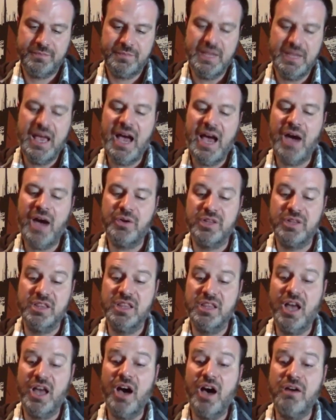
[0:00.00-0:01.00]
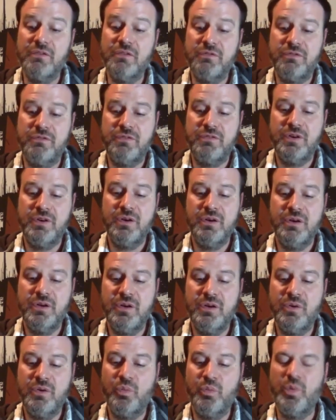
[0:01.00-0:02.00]
how to love
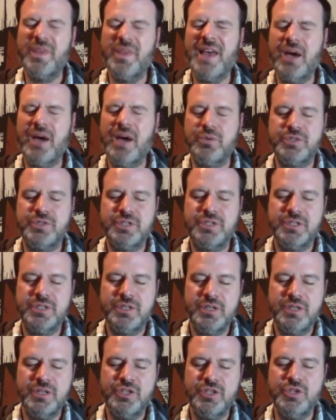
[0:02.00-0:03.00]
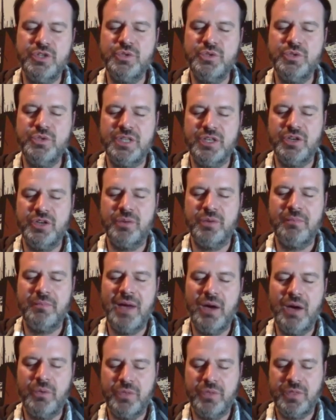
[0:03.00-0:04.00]
without using your
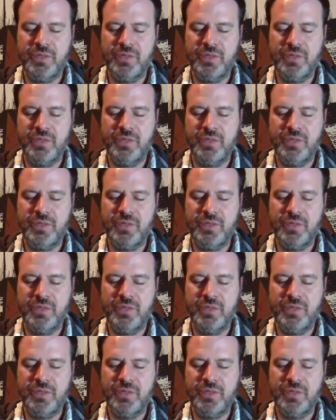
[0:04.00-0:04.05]
mouth.